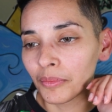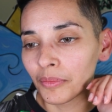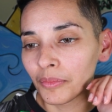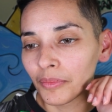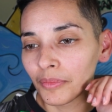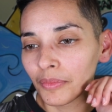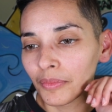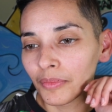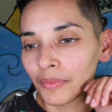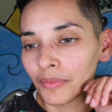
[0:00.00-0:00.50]
He
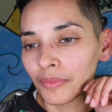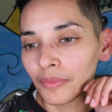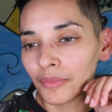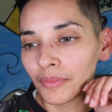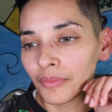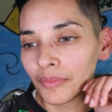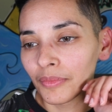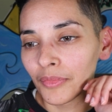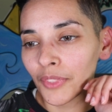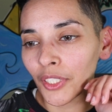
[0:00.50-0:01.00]
is with us,
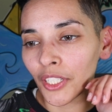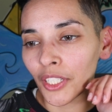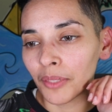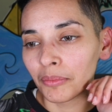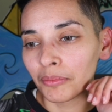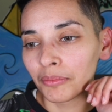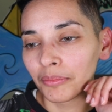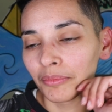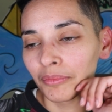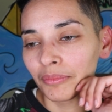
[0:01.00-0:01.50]
yeah. Look at him.
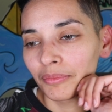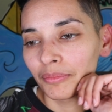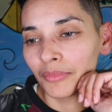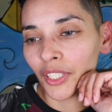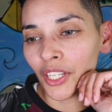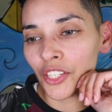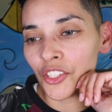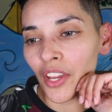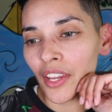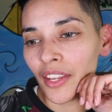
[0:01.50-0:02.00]
Amazing, amazing.
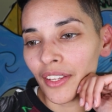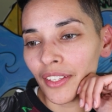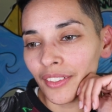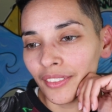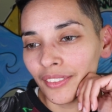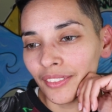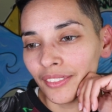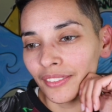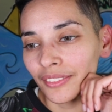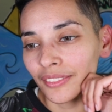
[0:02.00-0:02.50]
Look at Jake. Joe
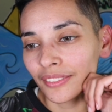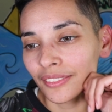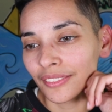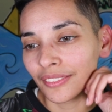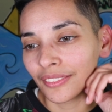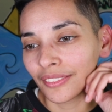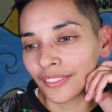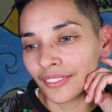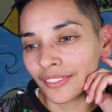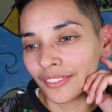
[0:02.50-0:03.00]
and
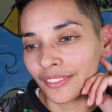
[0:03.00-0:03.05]
Gibb.